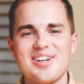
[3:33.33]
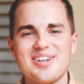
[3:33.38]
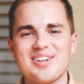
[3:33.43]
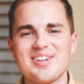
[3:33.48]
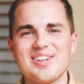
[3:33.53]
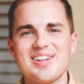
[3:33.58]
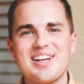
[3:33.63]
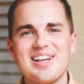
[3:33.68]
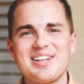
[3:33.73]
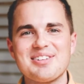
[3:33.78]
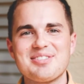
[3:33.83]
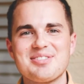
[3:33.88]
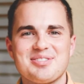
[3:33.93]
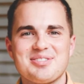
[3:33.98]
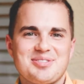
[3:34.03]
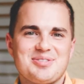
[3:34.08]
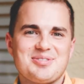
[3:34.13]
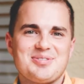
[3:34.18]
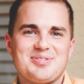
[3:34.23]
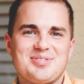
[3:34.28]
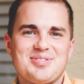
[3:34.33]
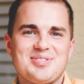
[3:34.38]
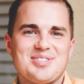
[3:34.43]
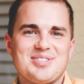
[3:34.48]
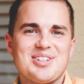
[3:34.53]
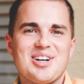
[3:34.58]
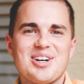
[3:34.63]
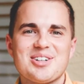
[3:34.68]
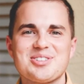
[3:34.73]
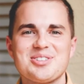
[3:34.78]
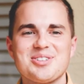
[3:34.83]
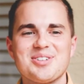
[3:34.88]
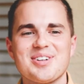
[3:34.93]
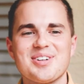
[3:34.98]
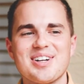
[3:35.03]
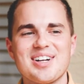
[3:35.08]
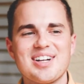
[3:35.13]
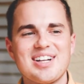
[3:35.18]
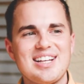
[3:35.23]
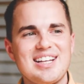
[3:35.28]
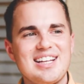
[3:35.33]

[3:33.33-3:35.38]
in her life, talk to her.